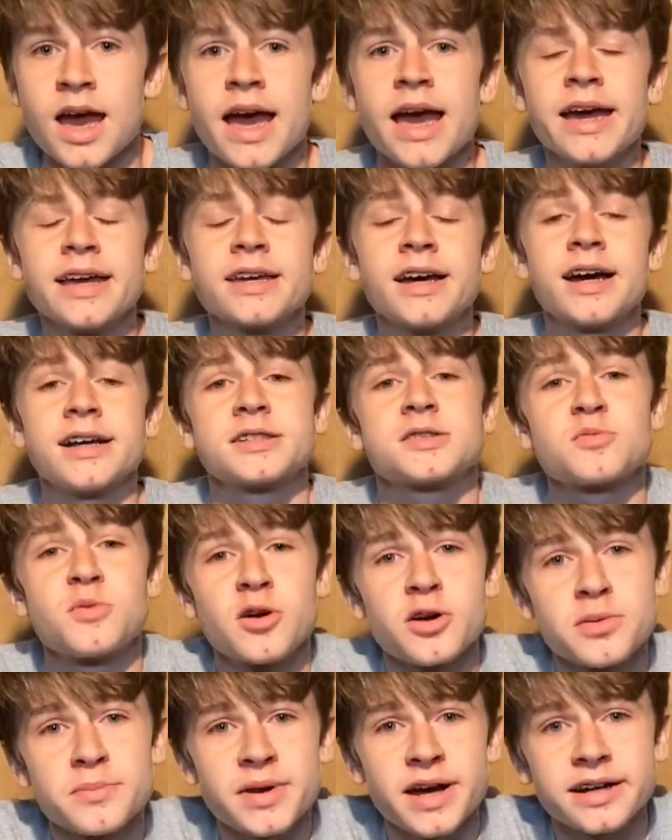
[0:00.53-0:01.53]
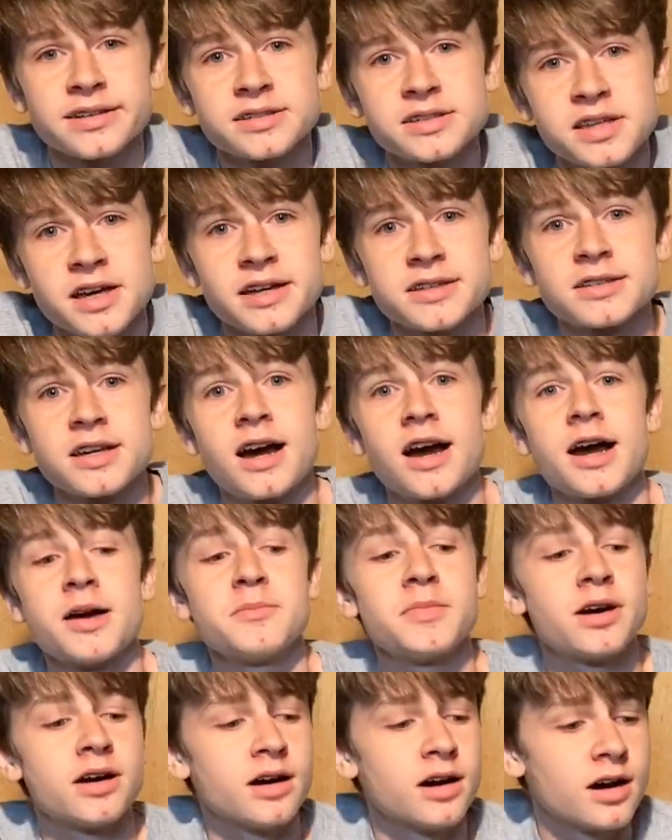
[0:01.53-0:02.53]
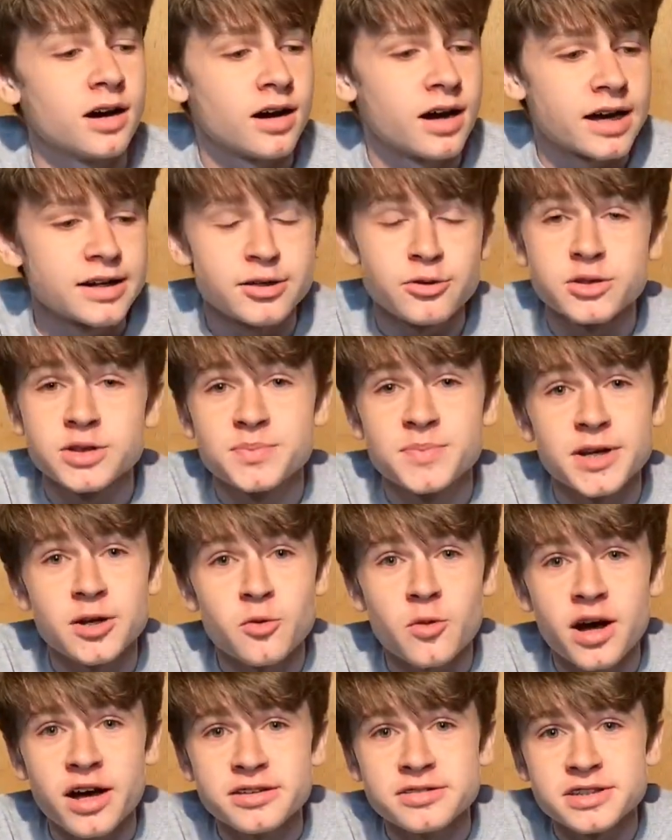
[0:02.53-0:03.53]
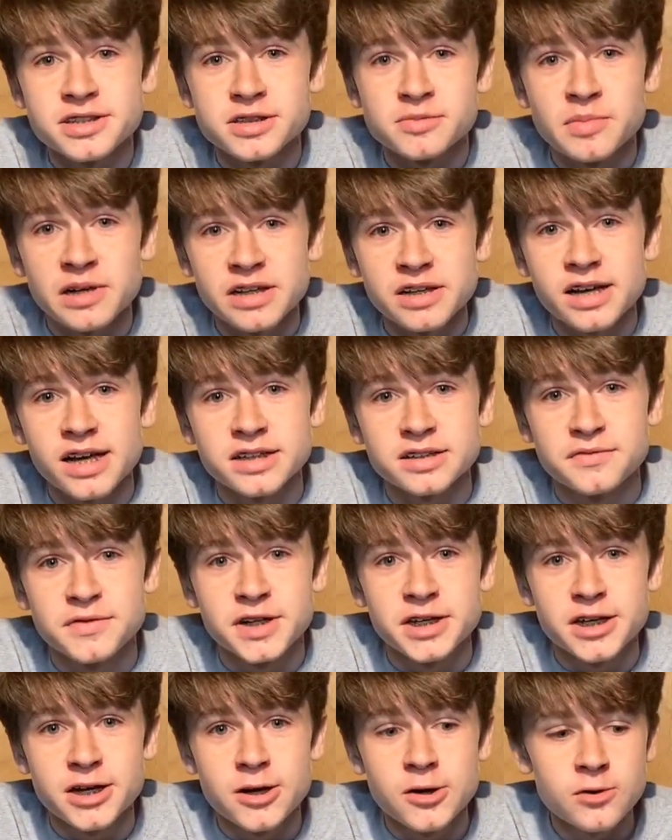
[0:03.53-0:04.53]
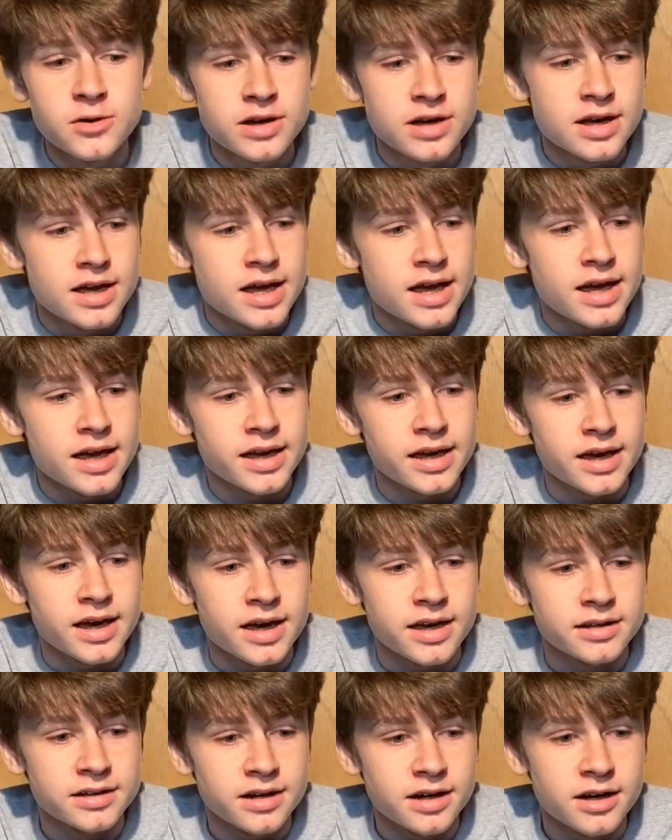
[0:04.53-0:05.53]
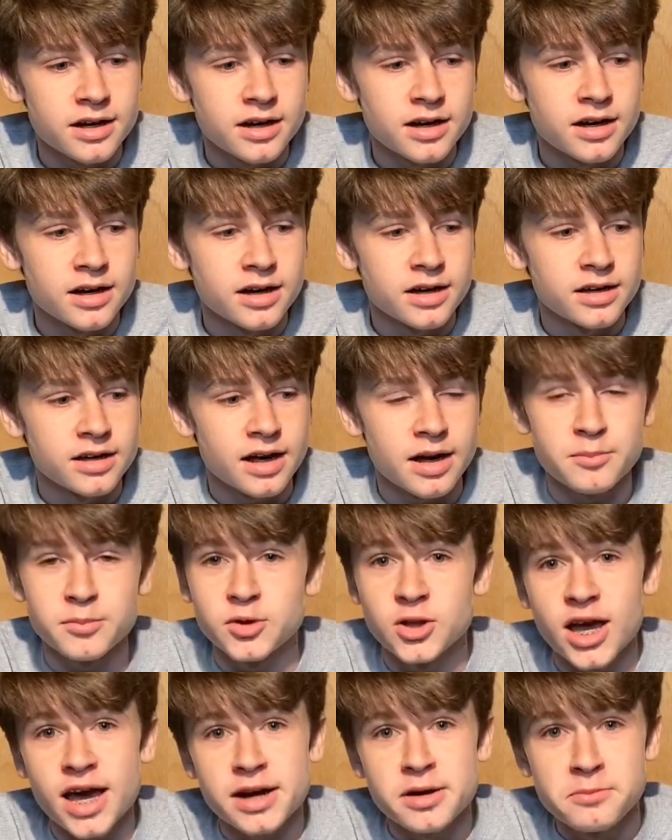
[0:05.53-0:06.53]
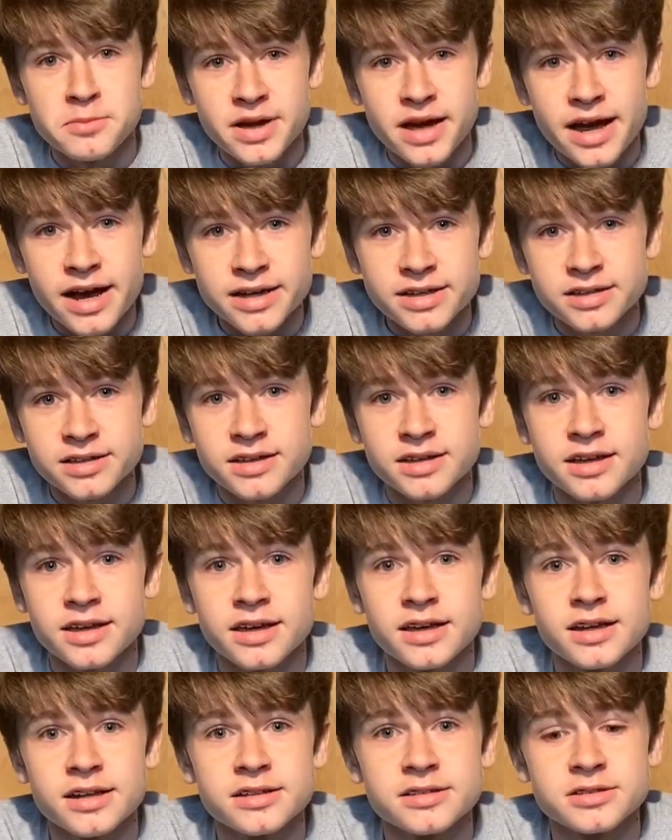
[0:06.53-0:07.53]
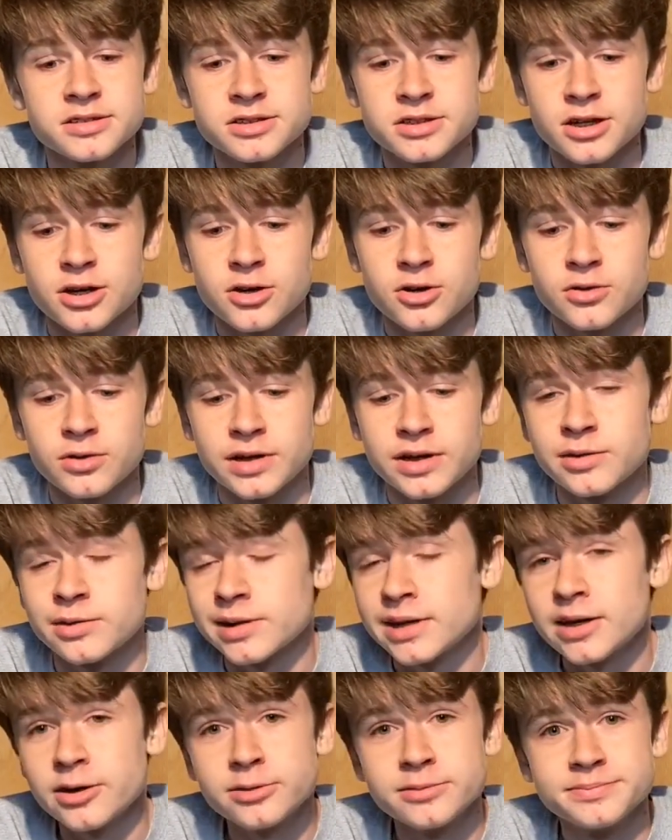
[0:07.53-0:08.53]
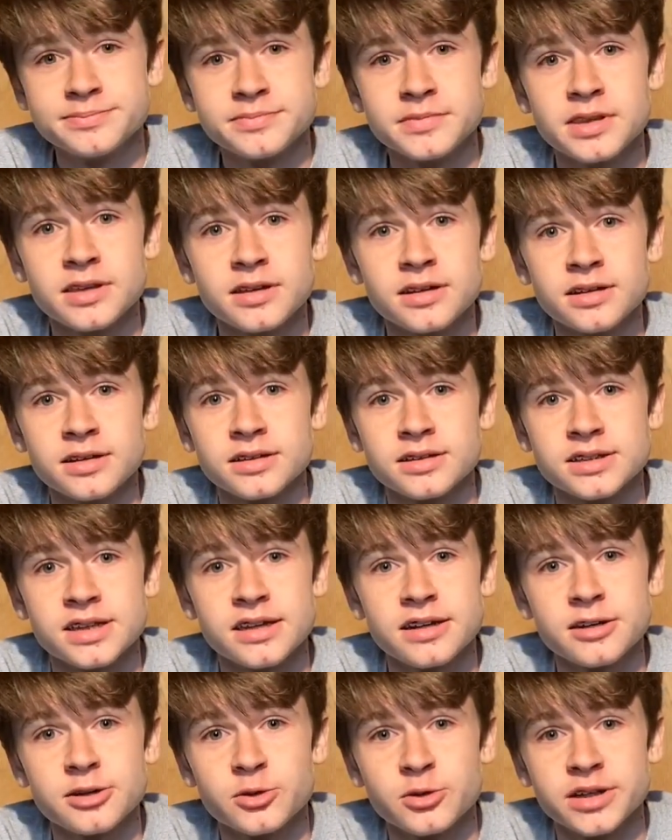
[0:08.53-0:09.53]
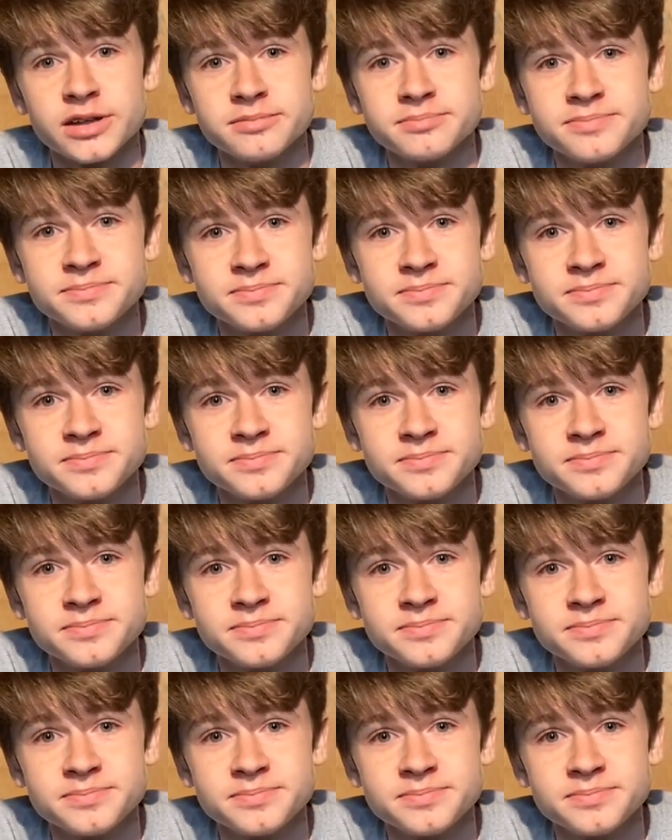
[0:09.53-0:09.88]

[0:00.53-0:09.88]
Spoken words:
Hey guys, welcome back to Tech Time. I know it's been a while since my last video, and I'm glad I'm back, and so here we go. Let's get into it.